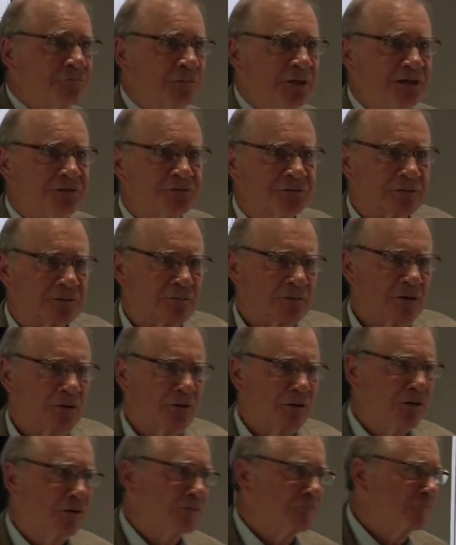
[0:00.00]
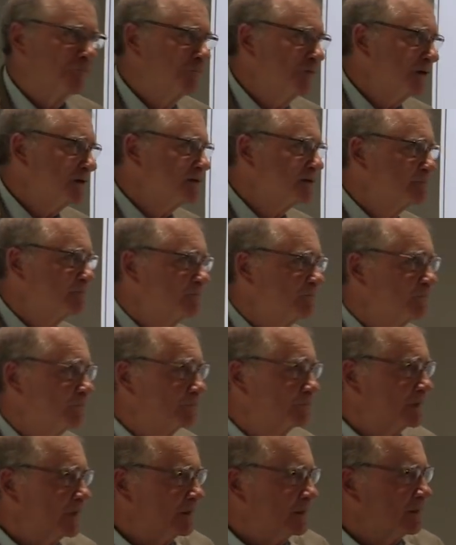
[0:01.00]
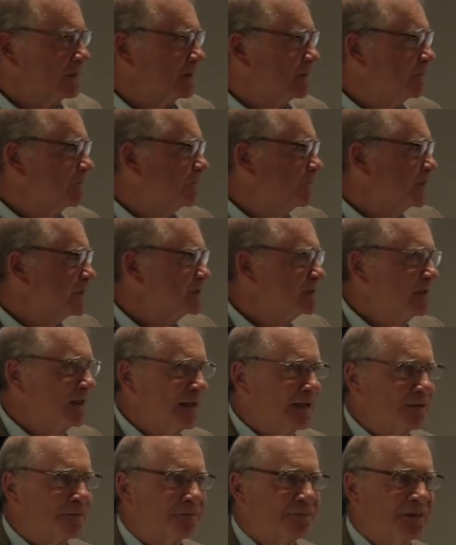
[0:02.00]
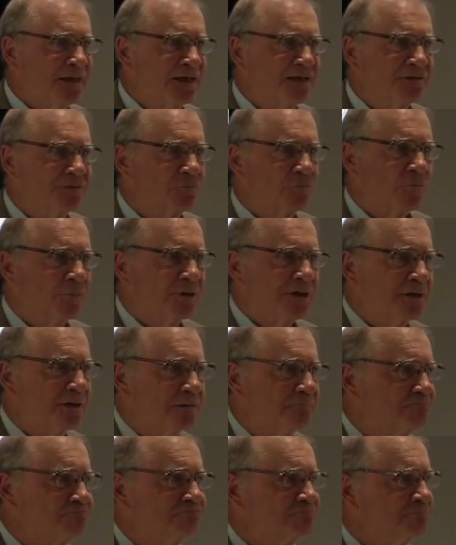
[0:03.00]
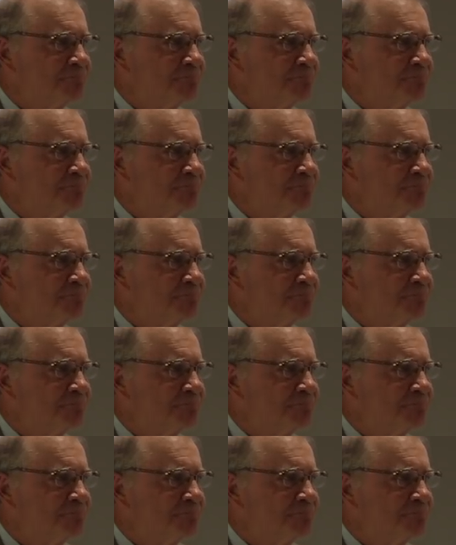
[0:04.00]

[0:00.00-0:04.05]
transit, long fixed, fixed length things will be